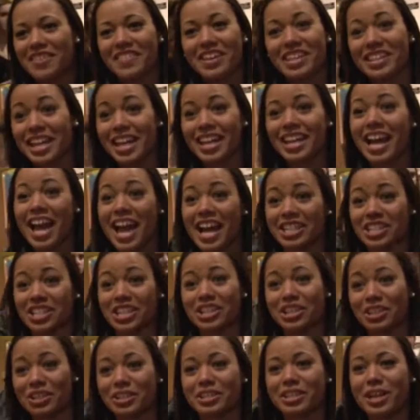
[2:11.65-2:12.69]
And then I actually
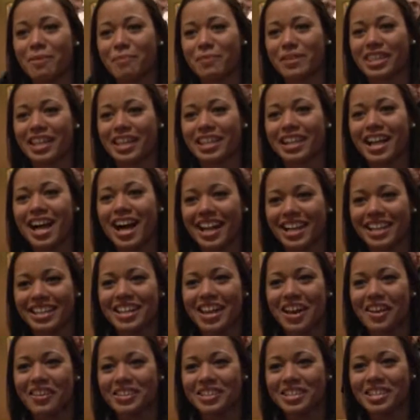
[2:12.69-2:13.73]
looked up at the clock and
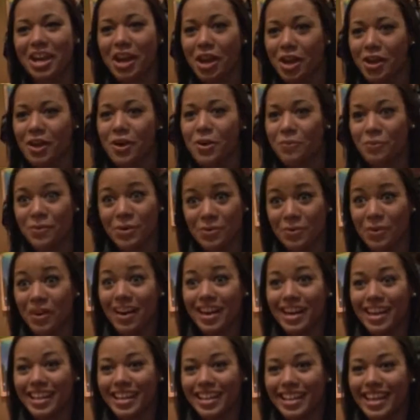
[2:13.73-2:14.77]
I was like, we
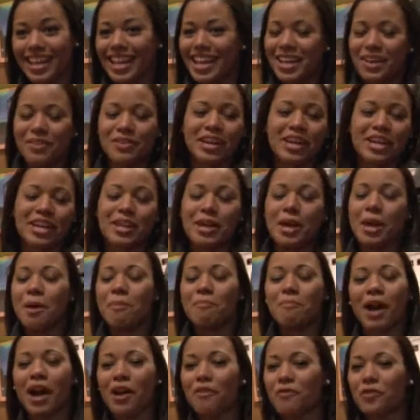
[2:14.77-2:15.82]
won. But
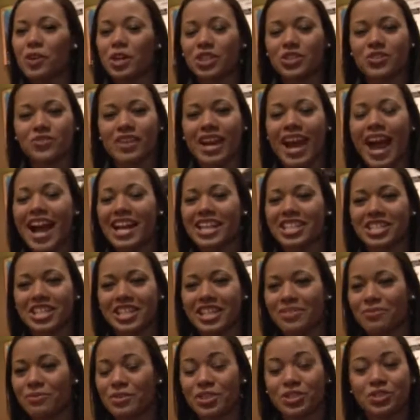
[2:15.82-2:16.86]
my first
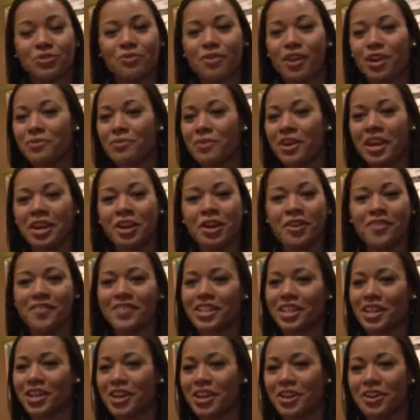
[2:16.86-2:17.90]
reaction was to run right over
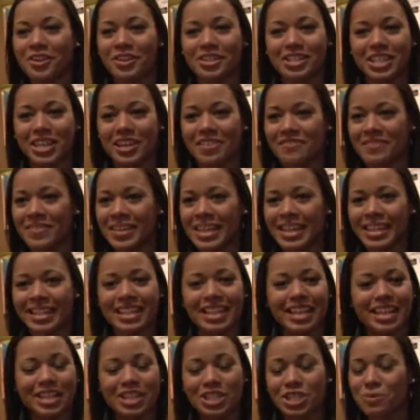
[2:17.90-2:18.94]
the coach. I mean,
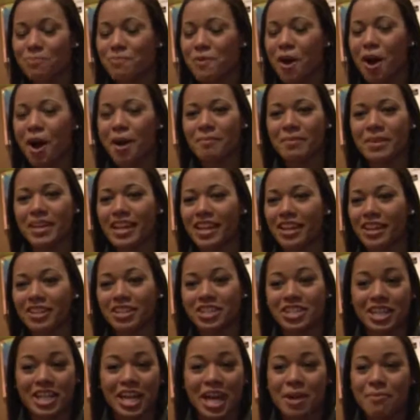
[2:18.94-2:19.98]
she brought me here.
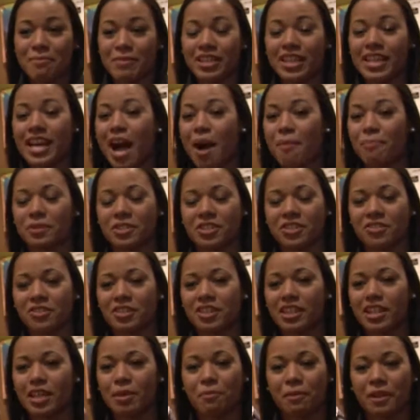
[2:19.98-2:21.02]
She gave me the opportunity
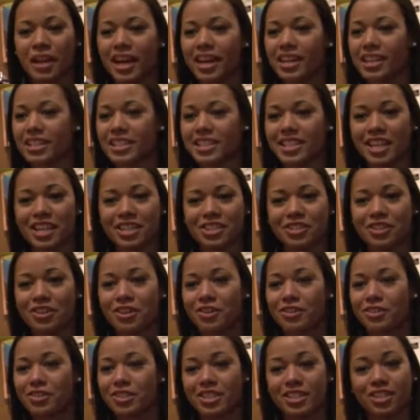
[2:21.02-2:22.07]
to play in the St.
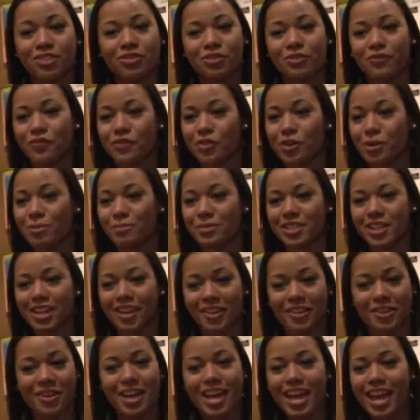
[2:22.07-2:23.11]
Joe's uniform.
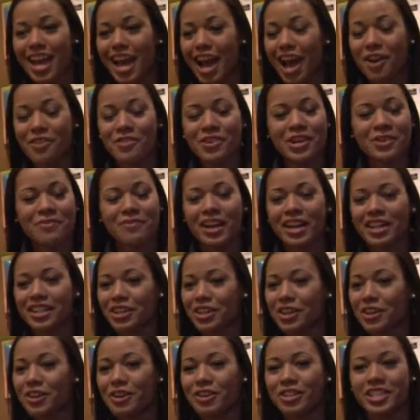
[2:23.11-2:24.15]
So I ran right to
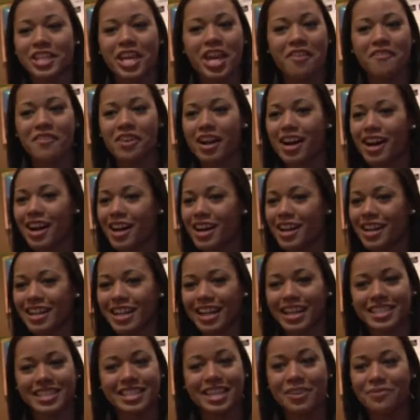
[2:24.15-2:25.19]
coach, gave her a hug.
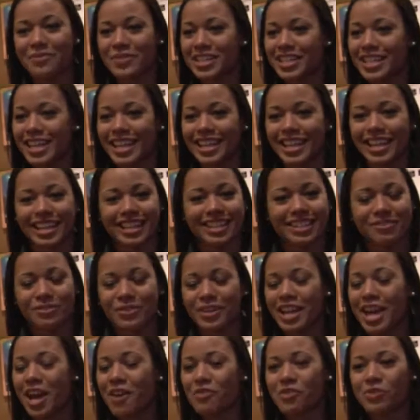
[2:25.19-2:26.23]
I said, we did it. When
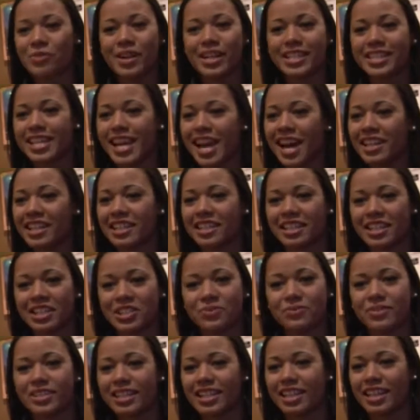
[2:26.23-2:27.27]
everyone doubted us,
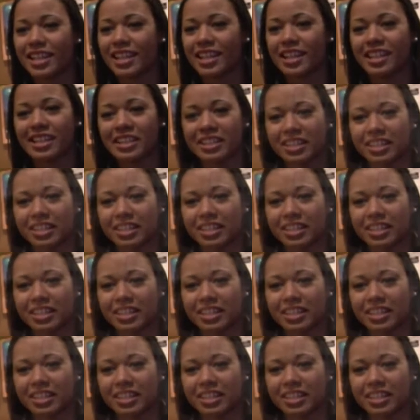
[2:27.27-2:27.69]
we did it.